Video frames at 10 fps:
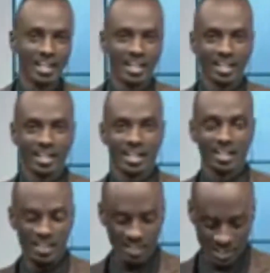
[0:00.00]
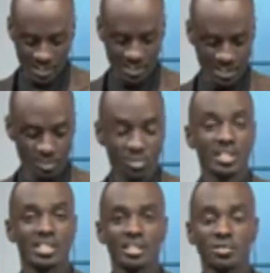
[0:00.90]
And this
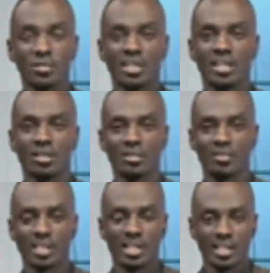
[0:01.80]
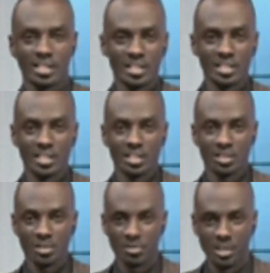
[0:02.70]
brings us to the end of this
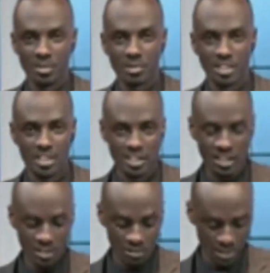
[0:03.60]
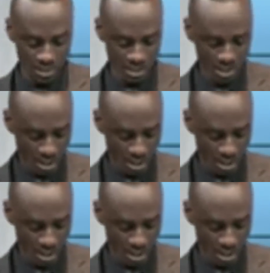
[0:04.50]
edition of 360 Degrees.